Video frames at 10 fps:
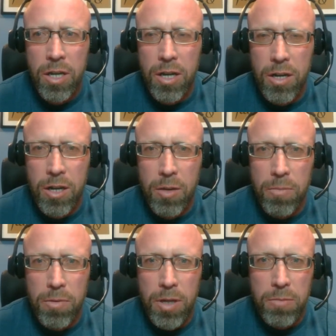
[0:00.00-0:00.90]

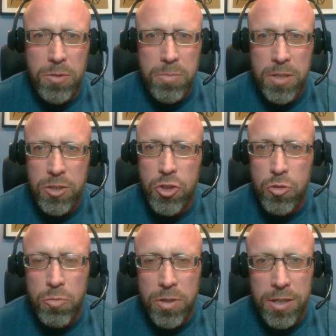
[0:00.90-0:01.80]
Let them spend
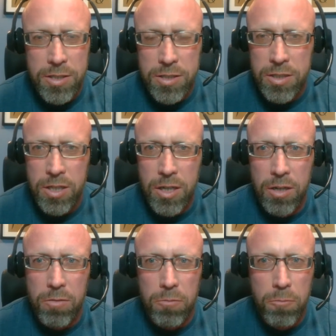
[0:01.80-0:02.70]
2 weeks
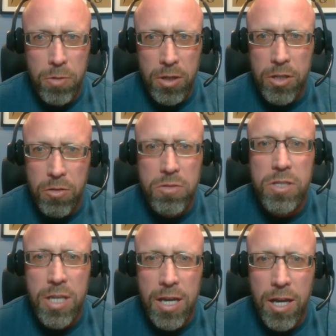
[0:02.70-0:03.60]
really using
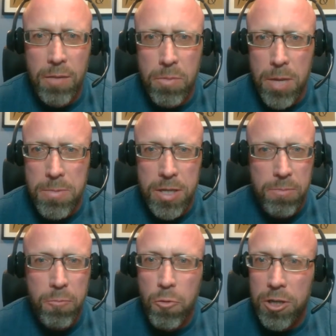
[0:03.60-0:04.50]
the app. Maybe give
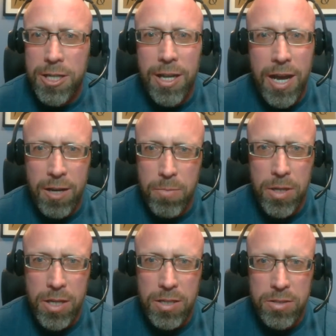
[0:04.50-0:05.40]
them one client a
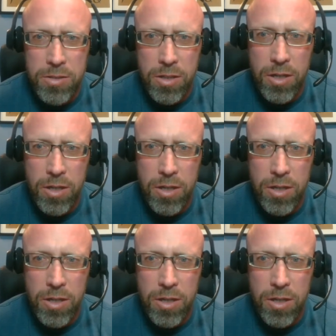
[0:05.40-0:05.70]
piece,